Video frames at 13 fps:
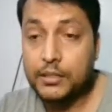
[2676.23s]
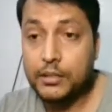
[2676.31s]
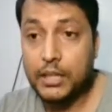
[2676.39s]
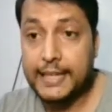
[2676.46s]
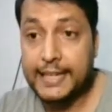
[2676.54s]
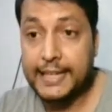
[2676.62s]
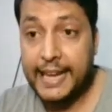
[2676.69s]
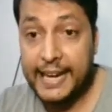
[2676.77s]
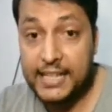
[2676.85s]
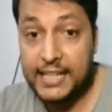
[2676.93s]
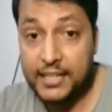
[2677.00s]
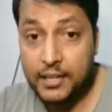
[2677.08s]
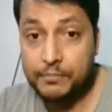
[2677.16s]
an
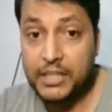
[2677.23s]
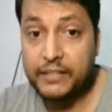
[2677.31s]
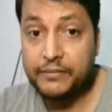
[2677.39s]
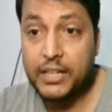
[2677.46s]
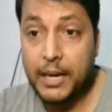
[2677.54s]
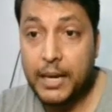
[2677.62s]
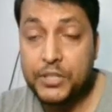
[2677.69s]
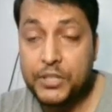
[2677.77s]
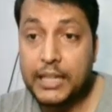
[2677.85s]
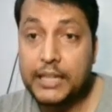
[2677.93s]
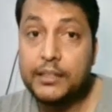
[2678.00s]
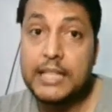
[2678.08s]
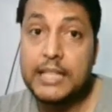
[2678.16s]
antrum develops,
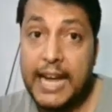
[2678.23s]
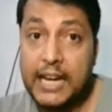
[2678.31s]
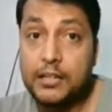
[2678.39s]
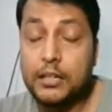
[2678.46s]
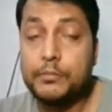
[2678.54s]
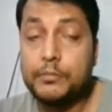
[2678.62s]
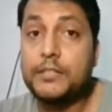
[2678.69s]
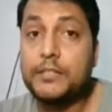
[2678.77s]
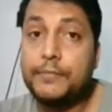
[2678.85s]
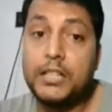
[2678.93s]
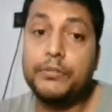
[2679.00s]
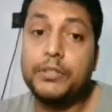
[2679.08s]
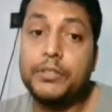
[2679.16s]
and this antrum is
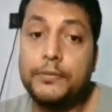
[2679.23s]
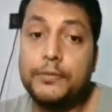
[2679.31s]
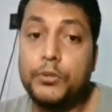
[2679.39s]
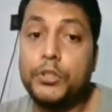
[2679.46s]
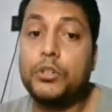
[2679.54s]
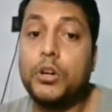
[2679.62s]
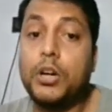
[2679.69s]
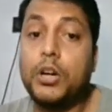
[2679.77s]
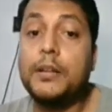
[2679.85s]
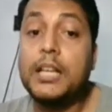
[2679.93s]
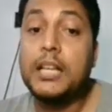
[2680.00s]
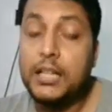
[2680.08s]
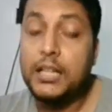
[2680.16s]
filled with a fluid called
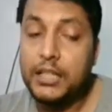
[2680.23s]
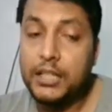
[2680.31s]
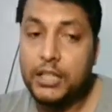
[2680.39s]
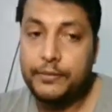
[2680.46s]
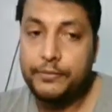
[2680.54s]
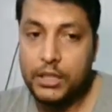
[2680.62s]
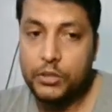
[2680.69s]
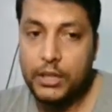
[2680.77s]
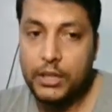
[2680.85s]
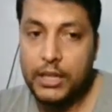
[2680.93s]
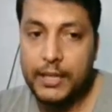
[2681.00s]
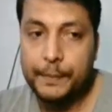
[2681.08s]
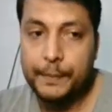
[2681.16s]
liquor
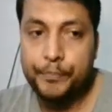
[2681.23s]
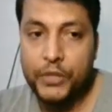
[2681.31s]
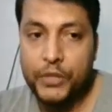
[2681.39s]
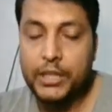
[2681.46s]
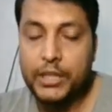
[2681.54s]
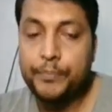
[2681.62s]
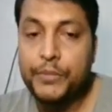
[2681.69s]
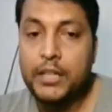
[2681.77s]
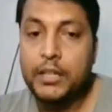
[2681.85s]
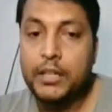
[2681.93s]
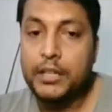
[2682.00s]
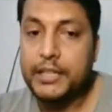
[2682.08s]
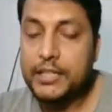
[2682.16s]
folliculi. Okay,
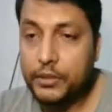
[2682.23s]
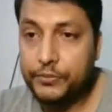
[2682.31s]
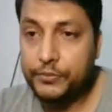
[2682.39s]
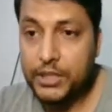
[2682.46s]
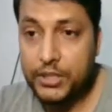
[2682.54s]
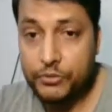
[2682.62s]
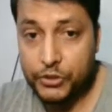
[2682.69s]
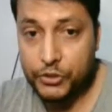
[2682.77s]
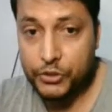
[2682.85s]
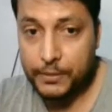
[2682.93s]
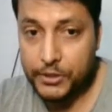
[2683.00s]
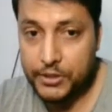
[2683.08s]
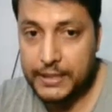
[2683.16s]
rest of this structure
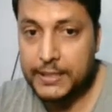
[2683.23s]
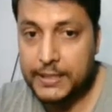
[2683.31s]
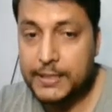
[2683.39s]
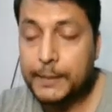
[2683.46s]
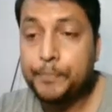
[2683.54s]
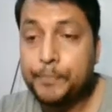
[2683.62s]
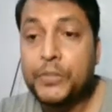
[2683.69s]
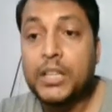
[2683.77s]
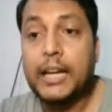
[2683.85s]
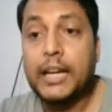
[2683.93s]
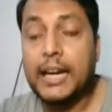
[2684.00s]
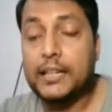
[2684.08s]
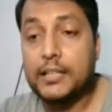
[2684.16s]
persists.
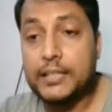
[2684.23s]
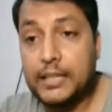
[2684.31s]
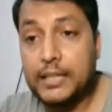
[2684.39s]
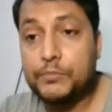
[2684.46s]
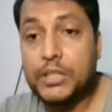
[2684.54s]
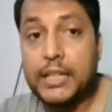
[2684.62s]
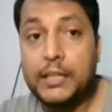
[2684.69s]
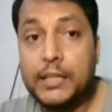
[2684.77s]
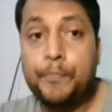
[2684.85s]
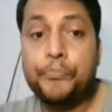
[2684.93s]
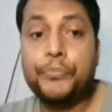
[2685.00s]
At the same time,